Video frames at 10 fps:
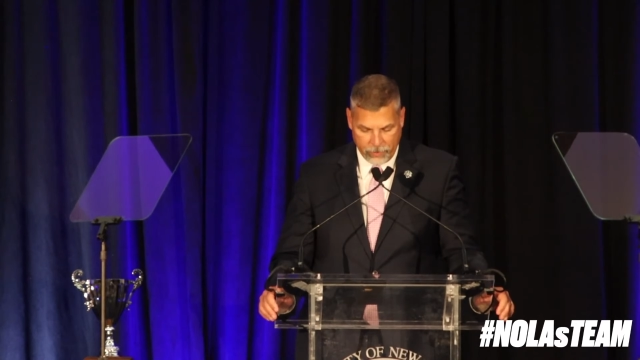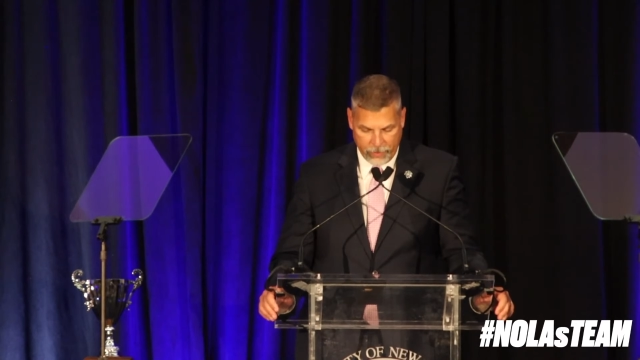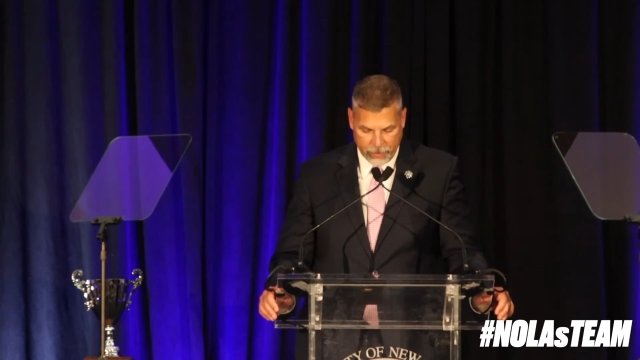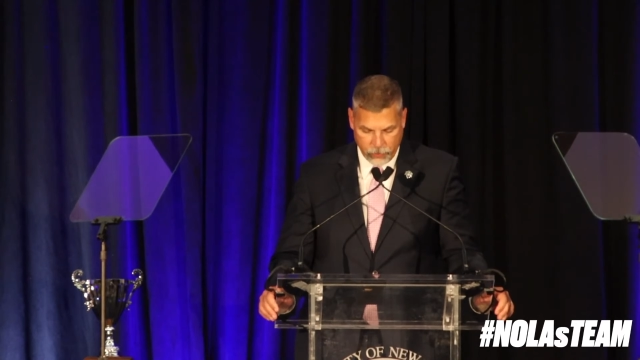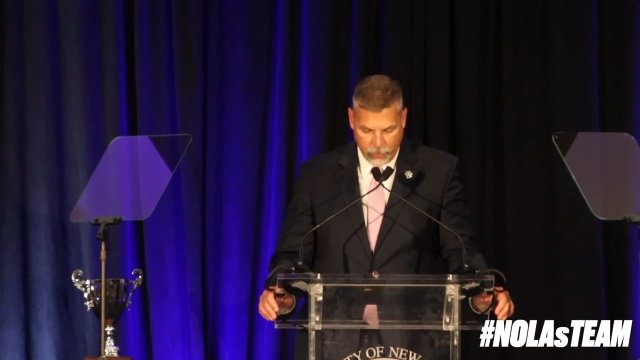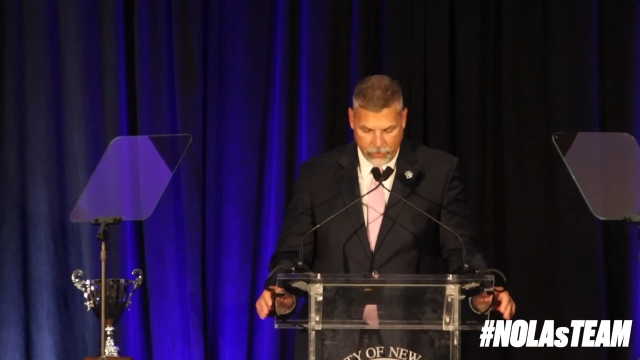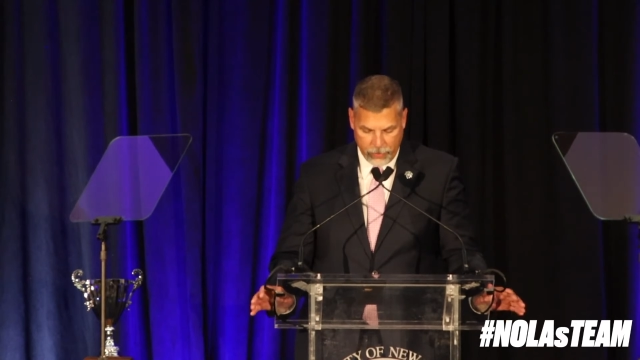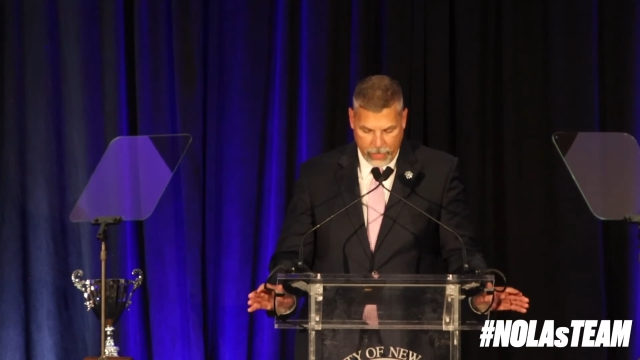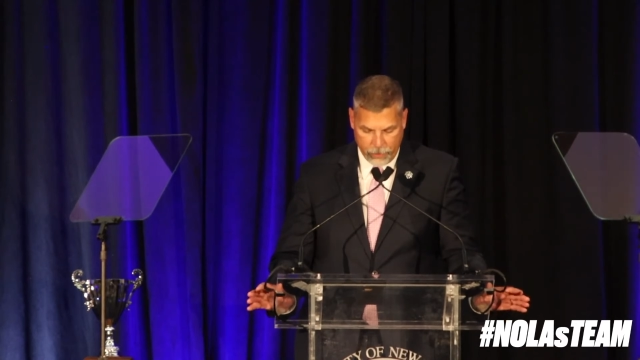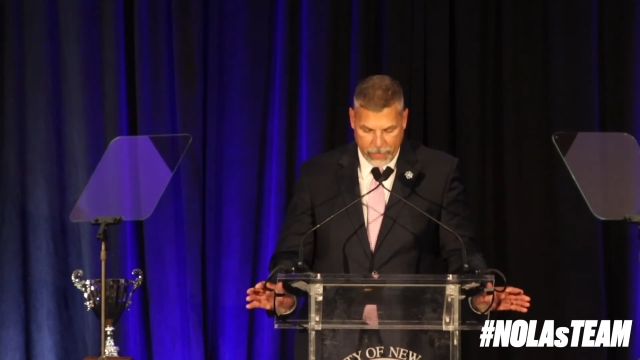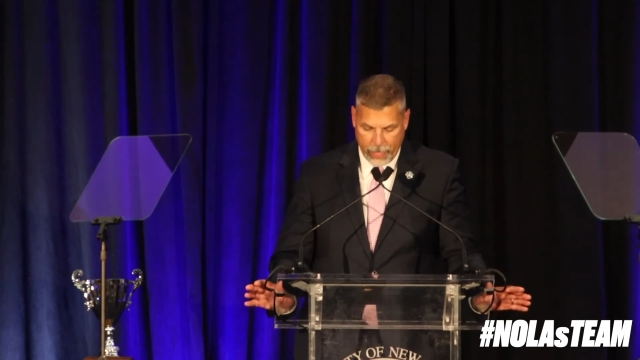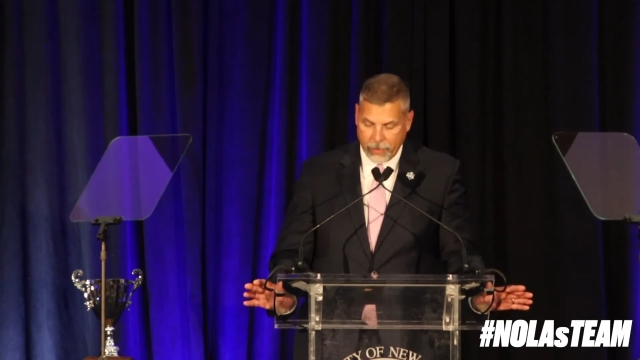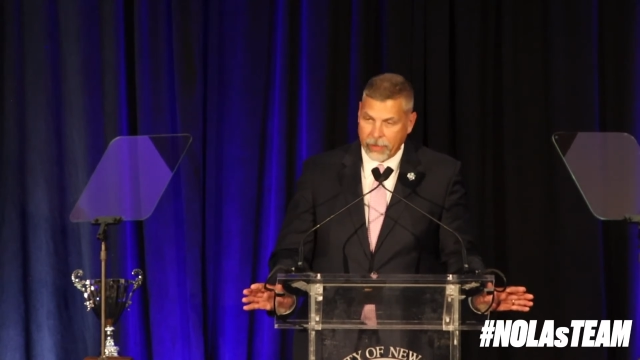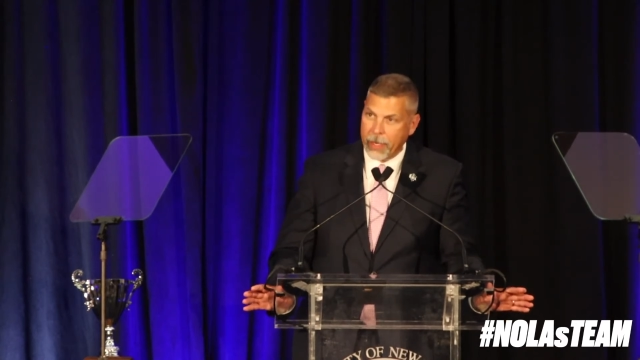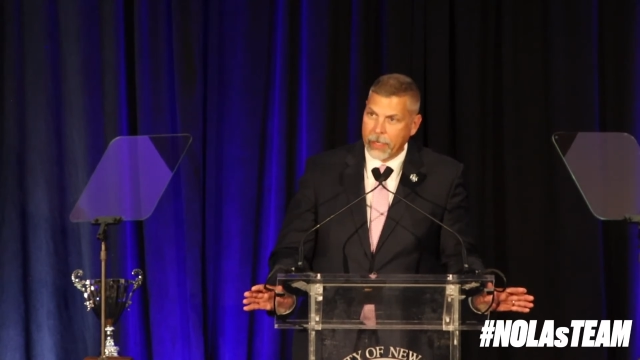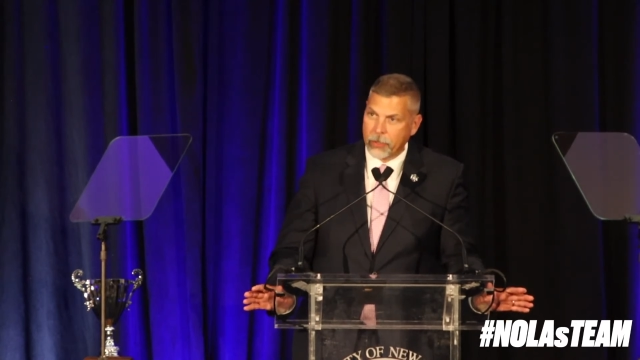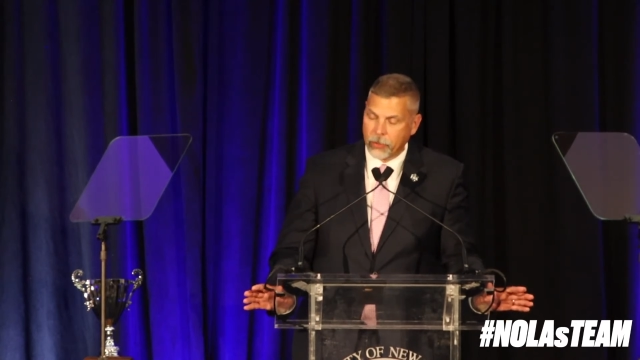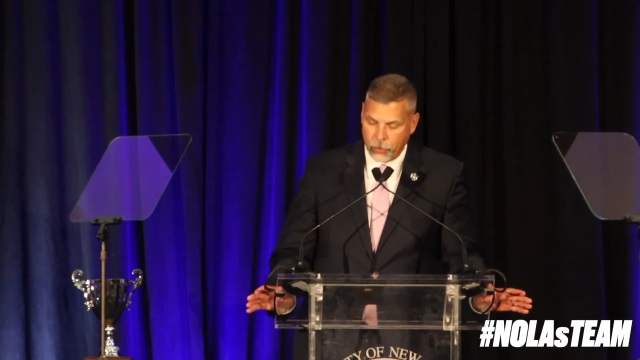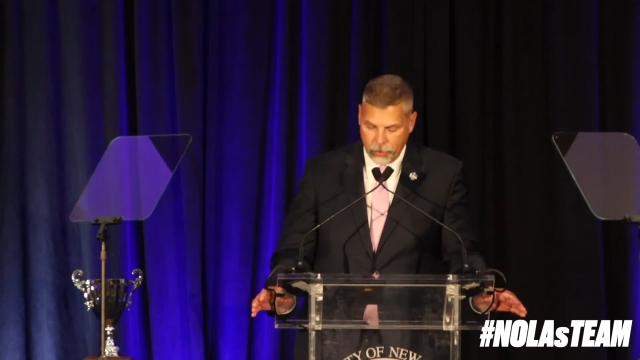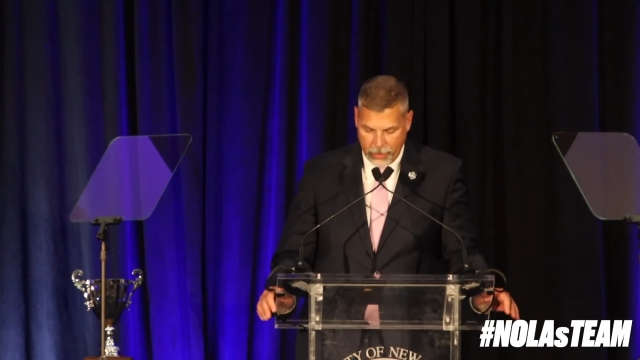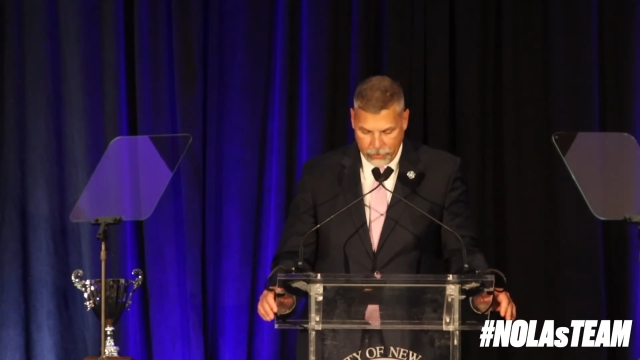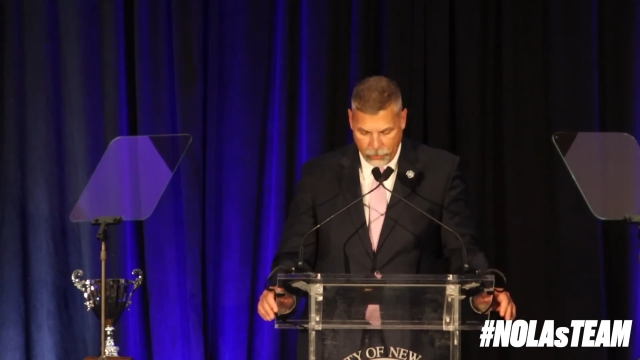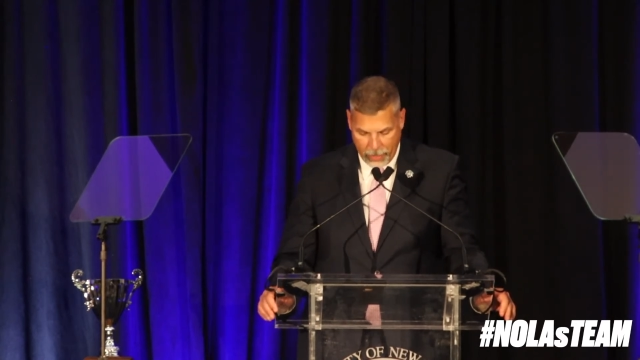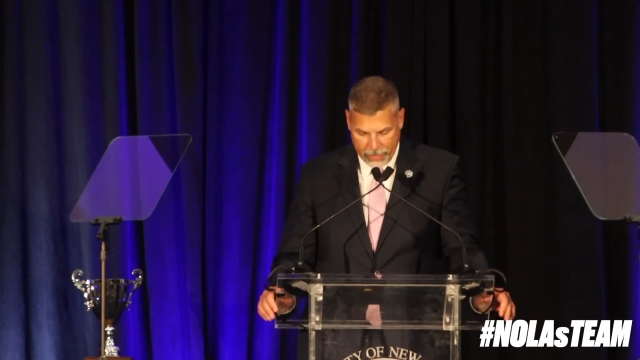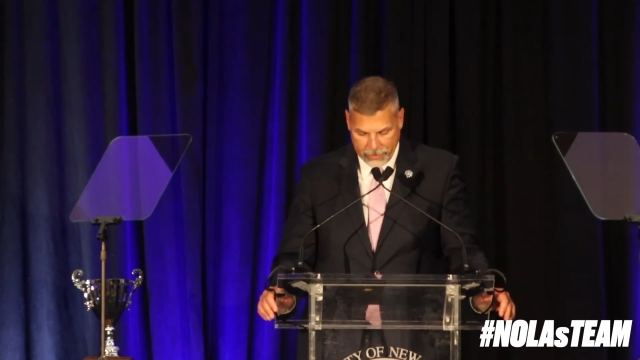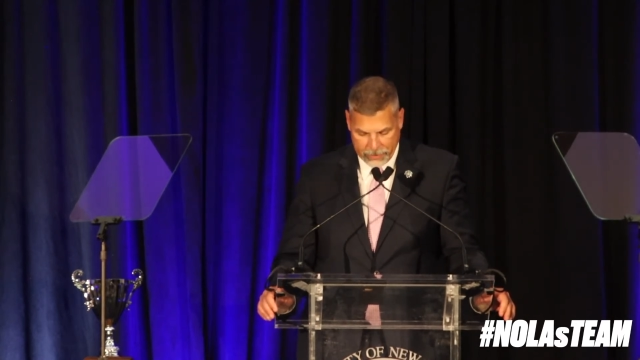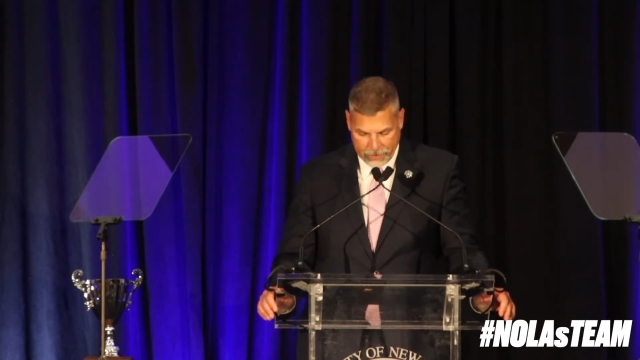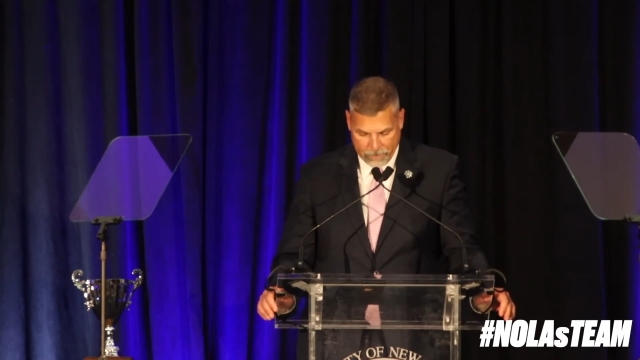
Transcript: events, whether that be athletics or otherwise,